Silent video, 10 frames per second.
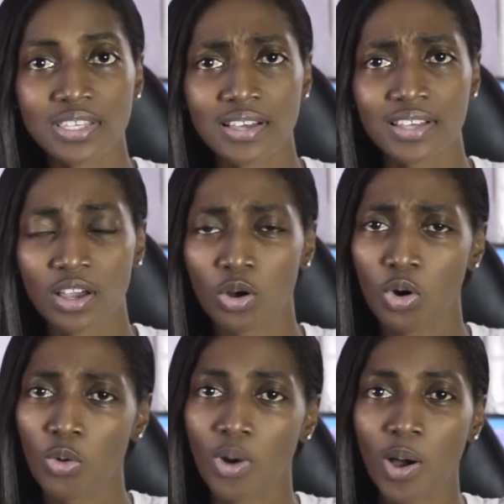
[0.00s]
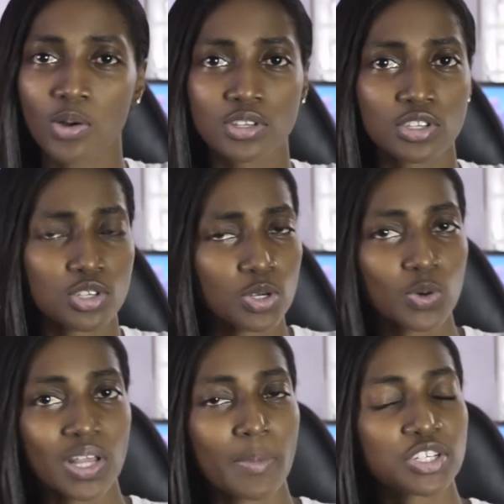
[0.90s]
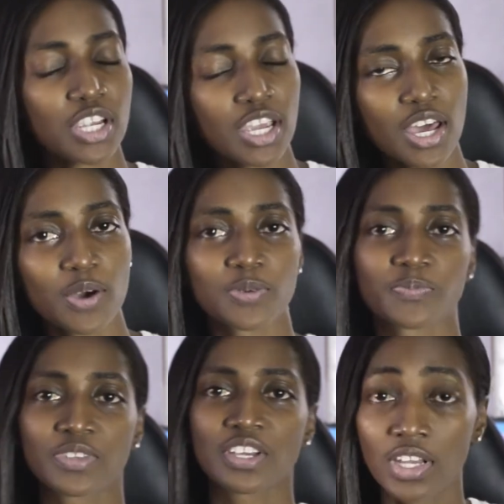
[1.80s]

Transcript: So I was like, oh wow, this is cool, let me check it out.